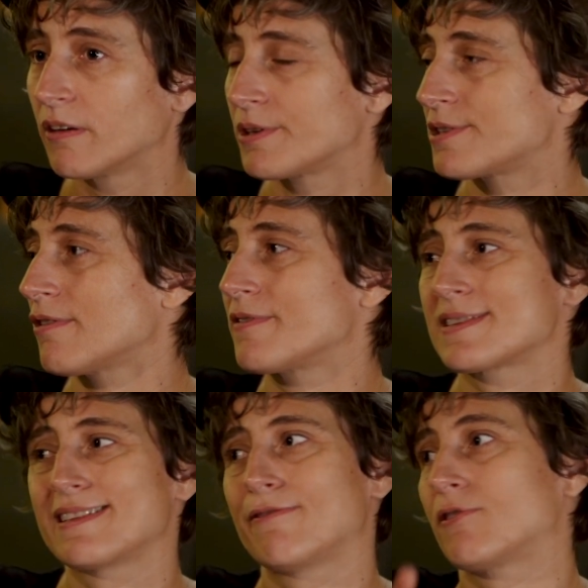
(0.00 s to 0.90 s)
which
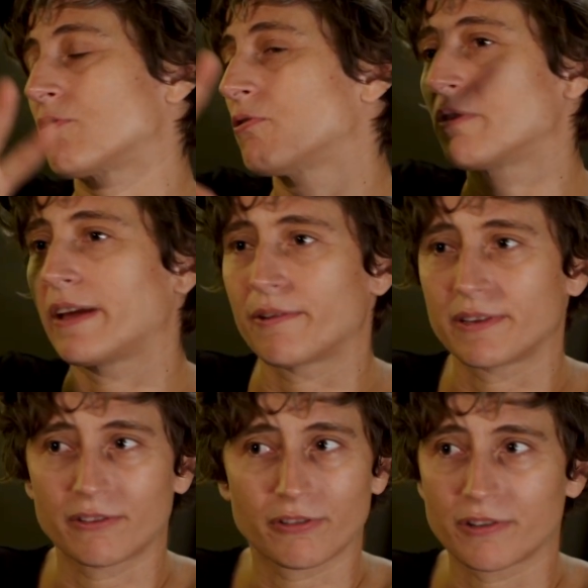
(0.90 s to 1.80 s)
obviously for all our
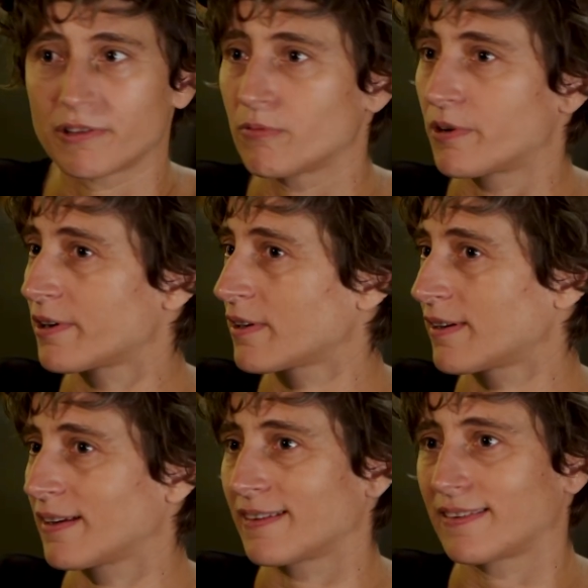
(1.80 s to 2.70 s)
internal
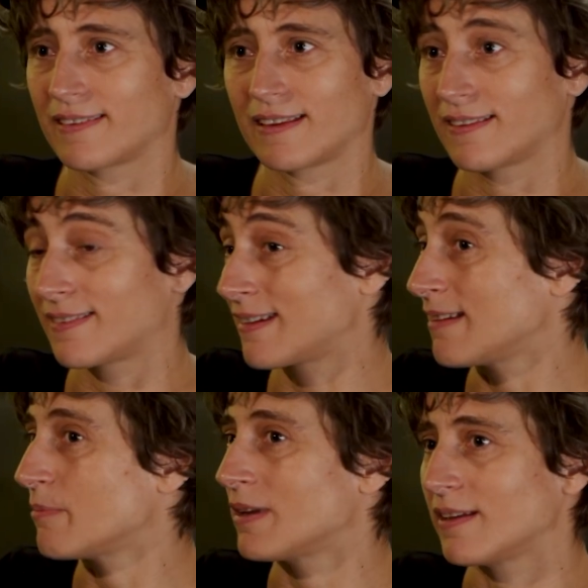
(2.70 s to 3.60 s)
work is
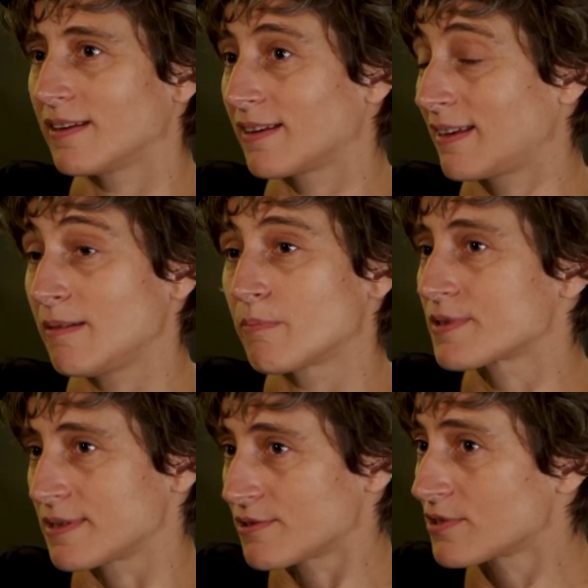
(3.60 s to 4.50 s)
extremely key
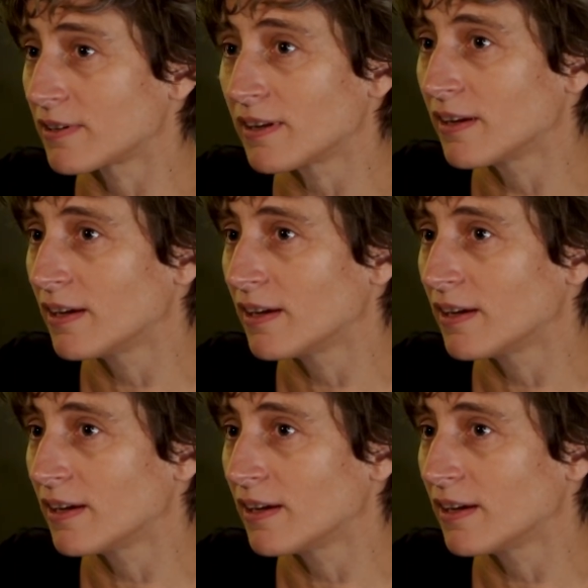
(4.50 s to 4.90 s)
position.